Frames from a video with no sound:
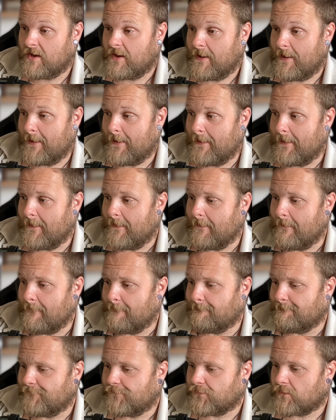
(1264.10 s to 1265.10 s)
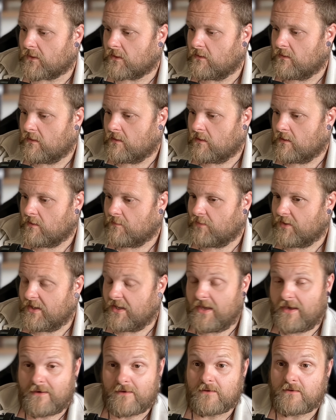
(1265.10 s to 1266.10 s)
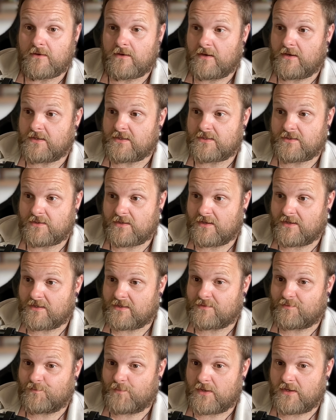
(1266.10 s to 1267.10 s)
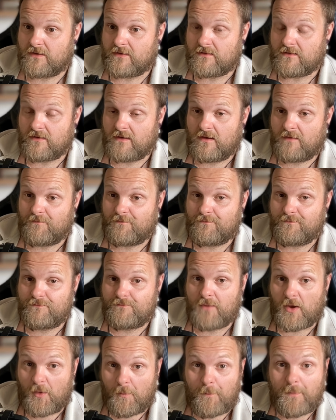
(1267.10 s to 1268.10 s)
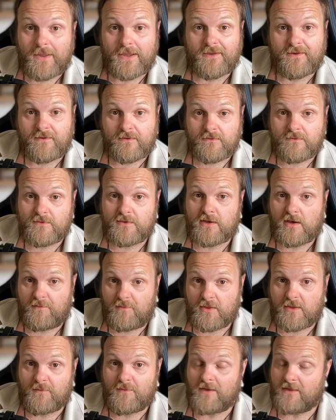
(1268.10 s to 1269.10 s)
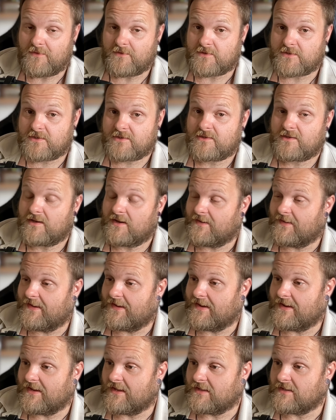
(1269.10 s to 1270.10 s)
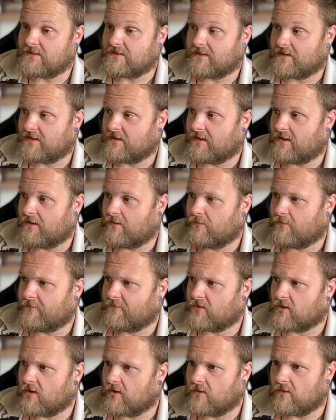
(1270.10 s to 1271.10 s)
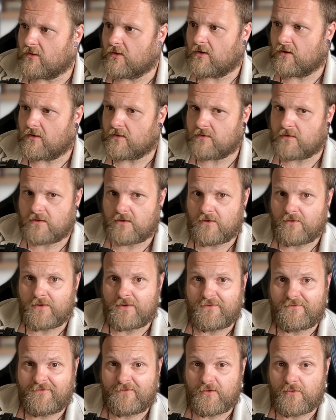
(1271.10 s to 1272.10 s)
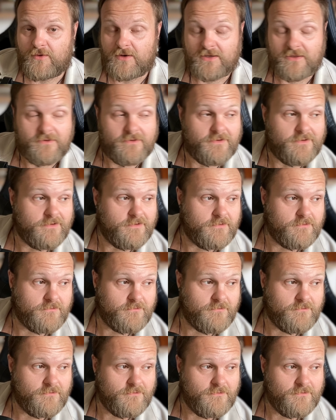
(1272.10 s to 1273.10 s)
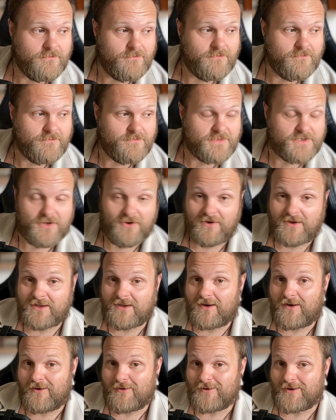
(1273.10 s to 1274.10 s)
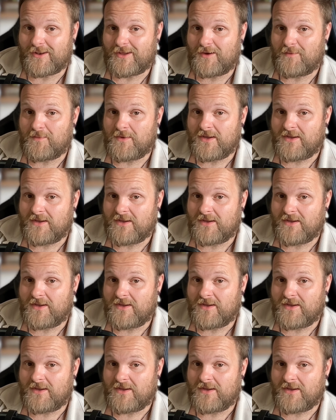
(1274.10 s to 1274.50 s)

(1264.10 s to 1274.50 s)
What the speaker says: But yeah, it's been a big couple of months, and we've got a lot going forward. Sorry, car alarm.